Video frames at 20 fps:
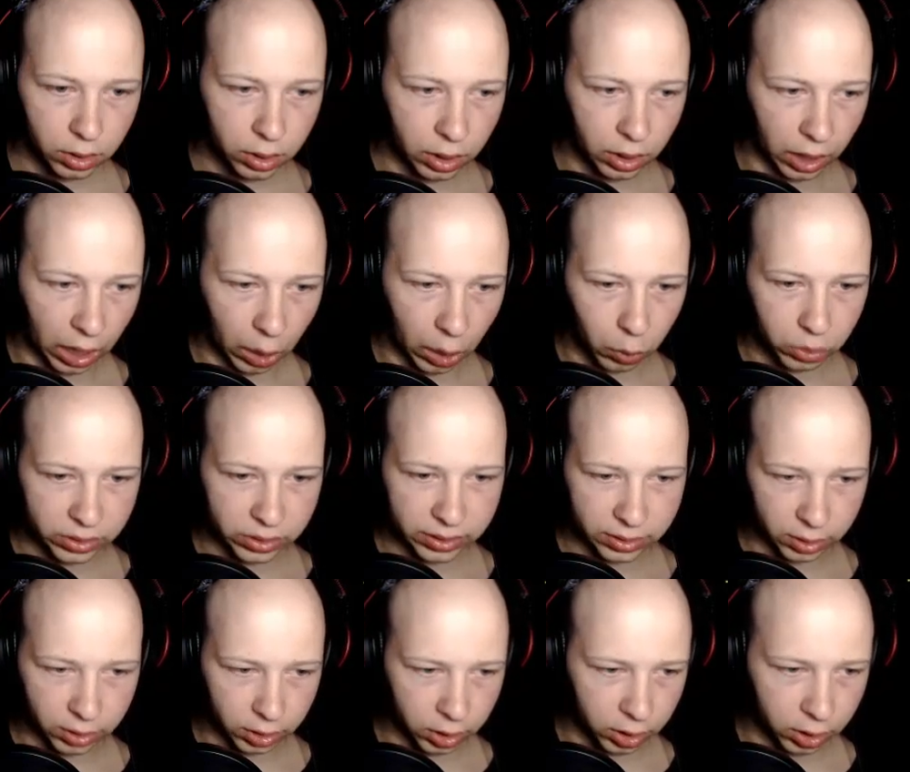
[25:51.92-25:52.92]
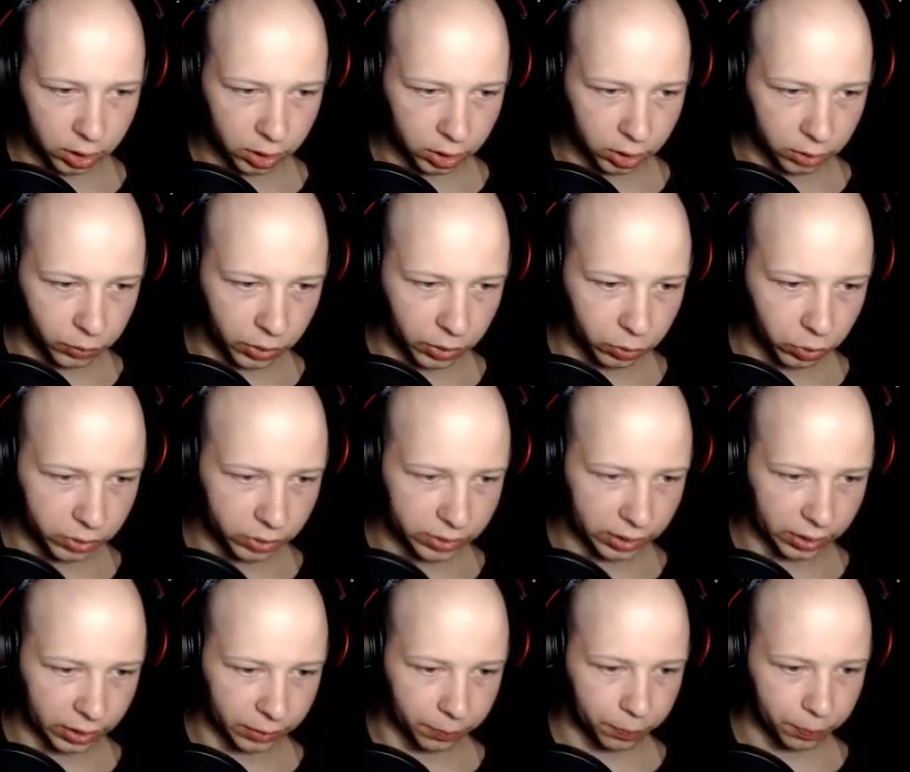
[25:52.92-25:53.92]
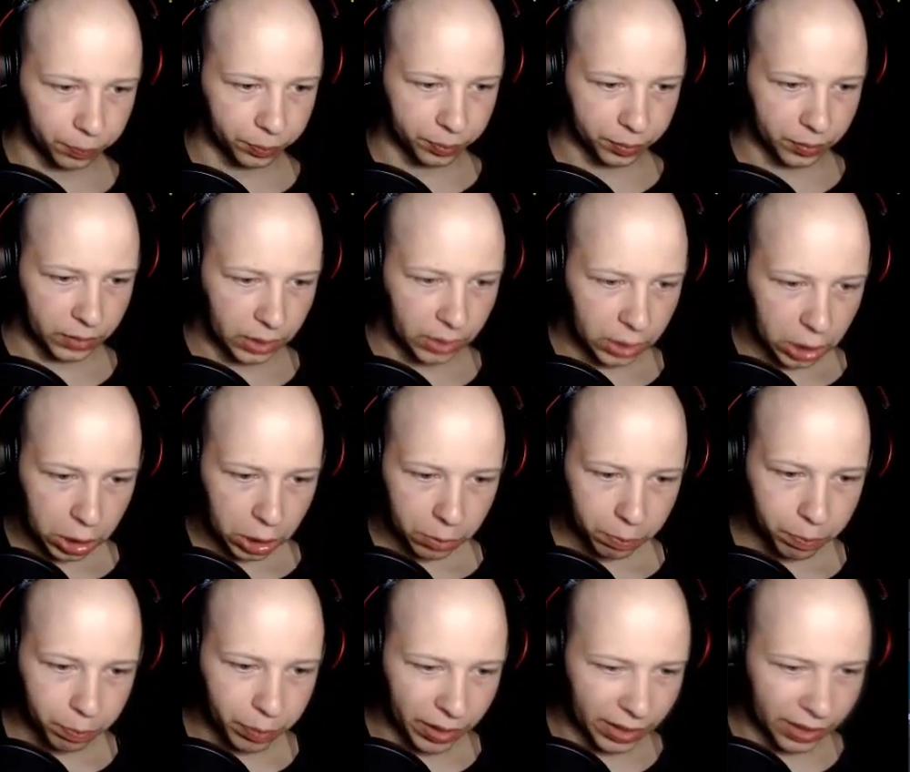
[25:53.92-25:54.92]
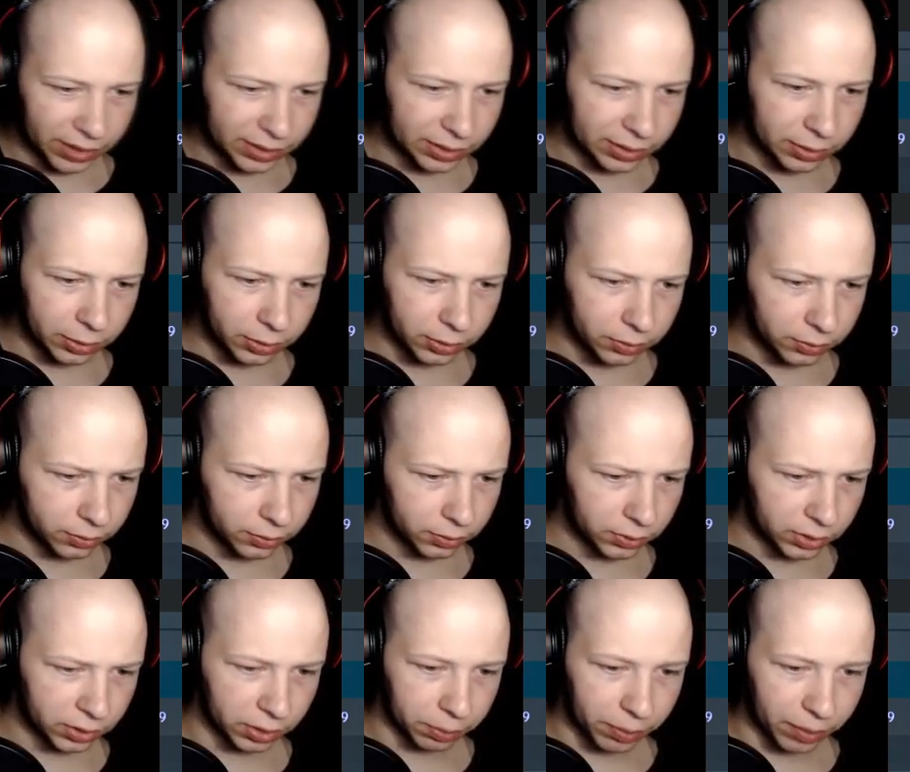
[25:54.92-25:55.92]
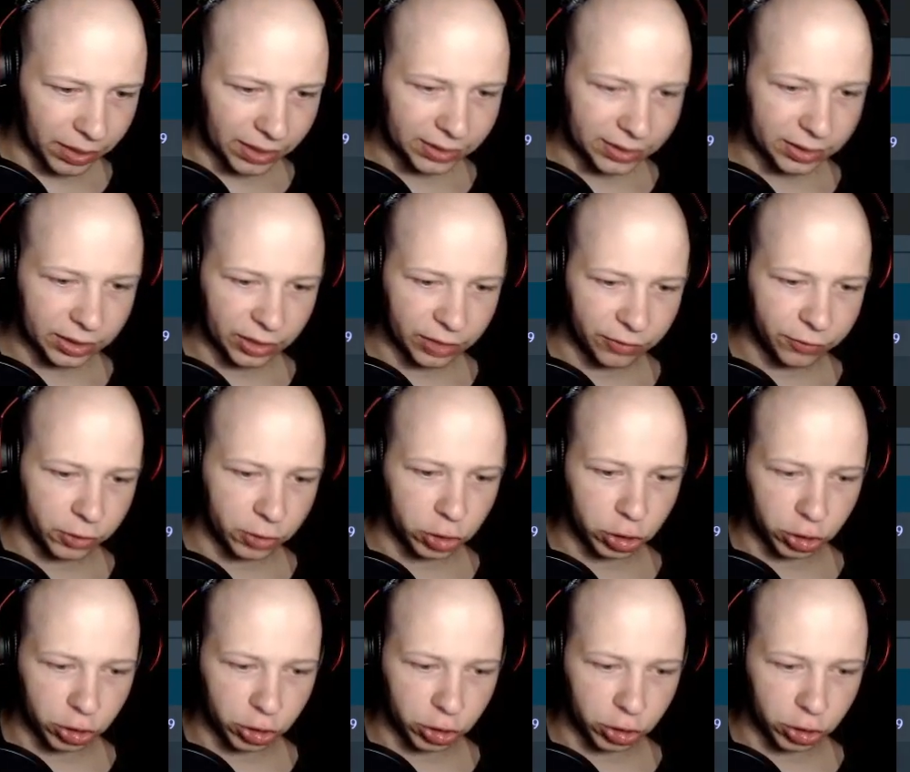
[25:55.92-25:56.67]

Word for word: I was third, what was I? Best, the best infantry